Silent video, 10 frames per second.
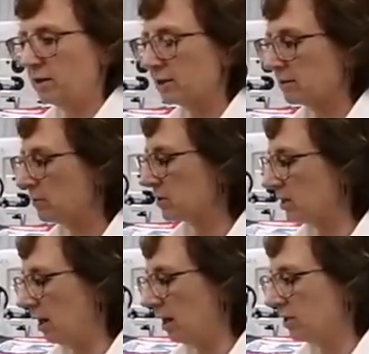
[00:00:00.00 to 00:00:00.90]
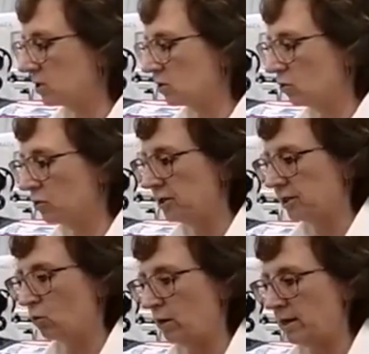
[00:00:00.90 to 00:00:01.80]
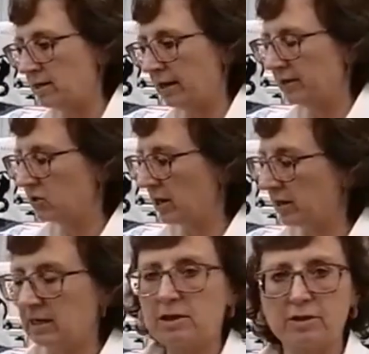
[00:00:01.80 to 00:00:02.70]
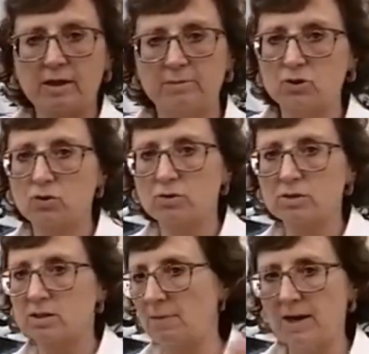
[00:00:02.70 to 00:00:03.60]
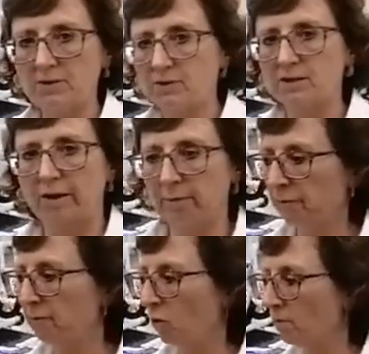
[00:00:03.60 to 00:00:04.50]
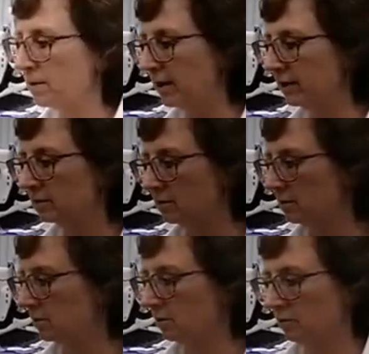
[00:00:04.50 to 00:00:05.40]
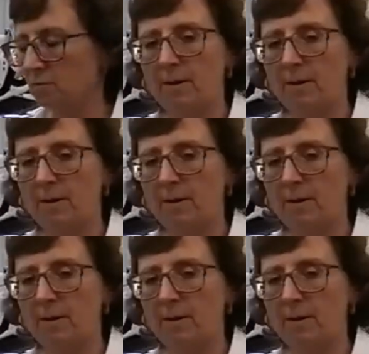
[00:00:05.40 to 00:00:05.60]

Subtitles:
of the customers that I saw this week had done a neat thing, and I'm sure somebody else has done it before, but I couldn't